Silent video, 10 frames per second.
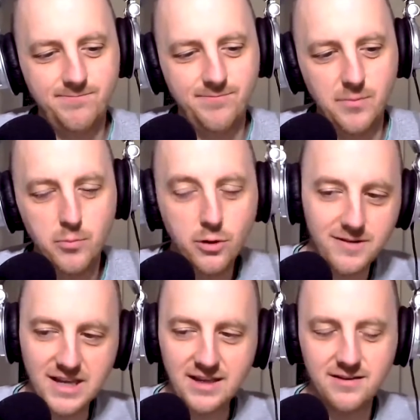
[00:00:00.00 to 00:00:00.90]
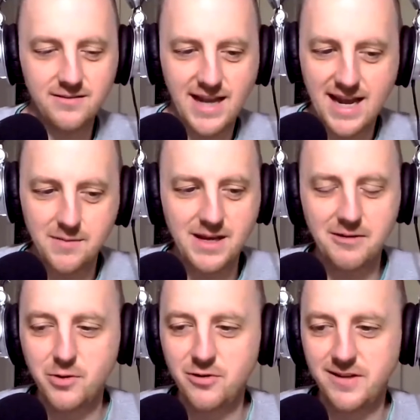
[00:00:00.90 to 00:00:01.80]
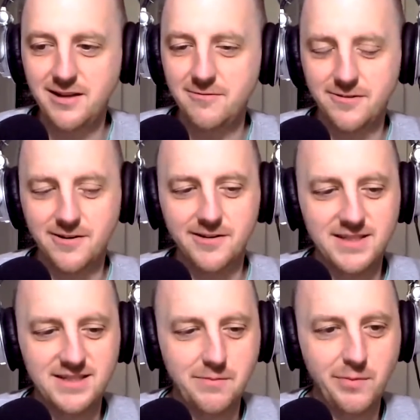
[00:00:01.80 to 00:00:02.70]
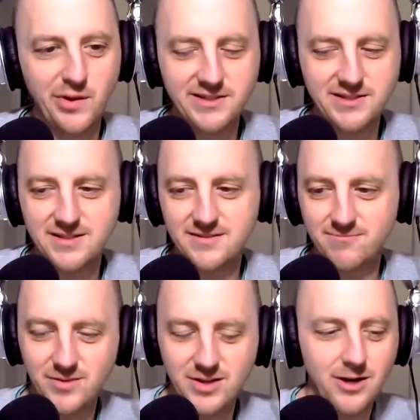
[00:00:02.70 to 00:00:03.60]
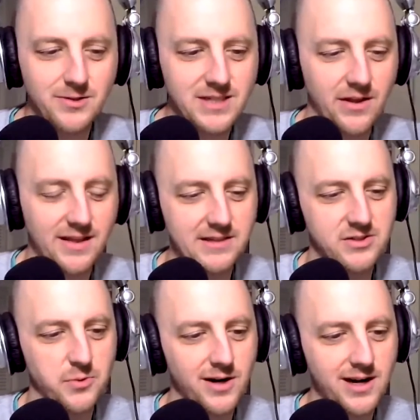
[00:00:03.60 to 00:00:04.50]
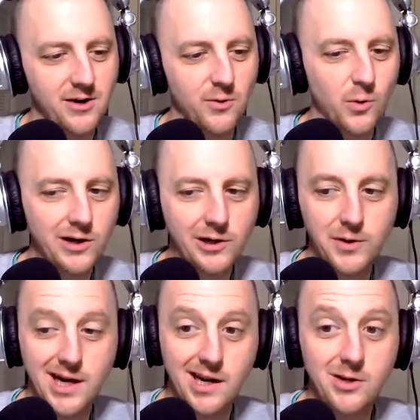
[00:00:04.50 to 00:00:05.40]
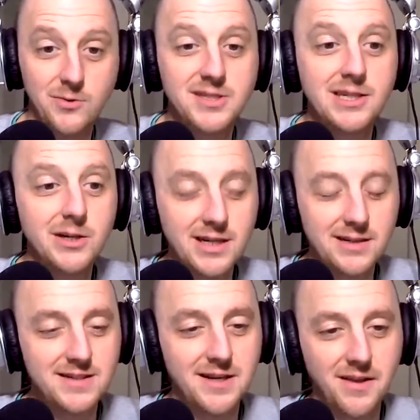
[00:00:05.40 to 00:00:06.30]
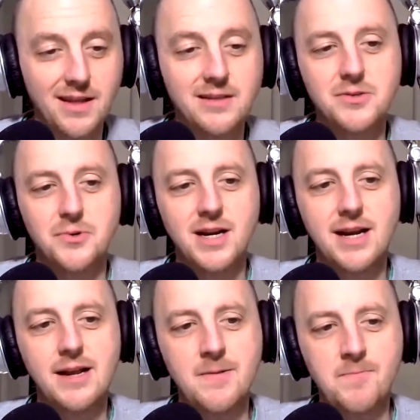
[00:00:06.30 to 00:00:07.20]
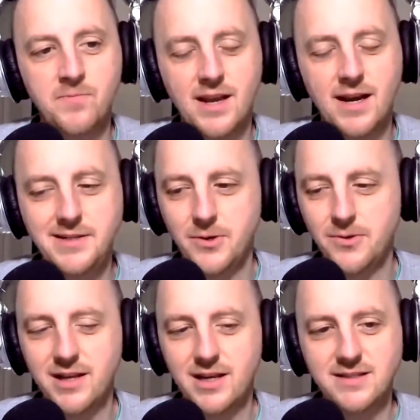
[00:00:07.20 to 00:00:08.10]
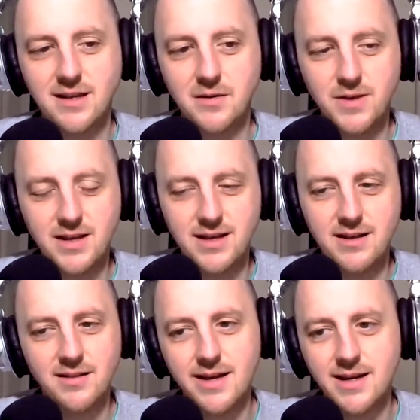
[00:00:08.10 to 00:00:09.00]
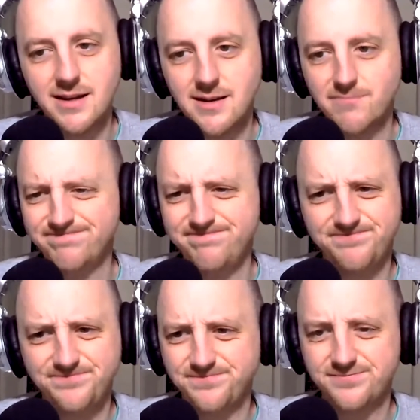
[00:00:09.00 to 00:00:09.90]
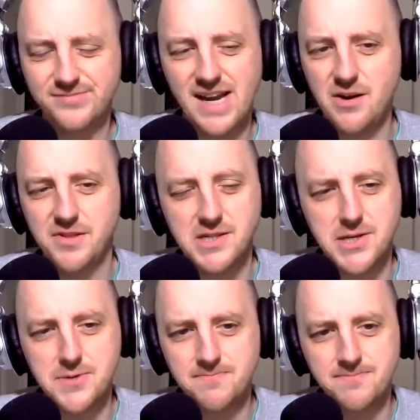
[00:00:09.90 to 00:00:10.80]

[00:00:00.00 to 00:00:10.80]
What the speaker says: movie, animated movie for Disney Plus. Telling that story or creating a new series telling that story. I don't think it's going to be like a. I don't think so.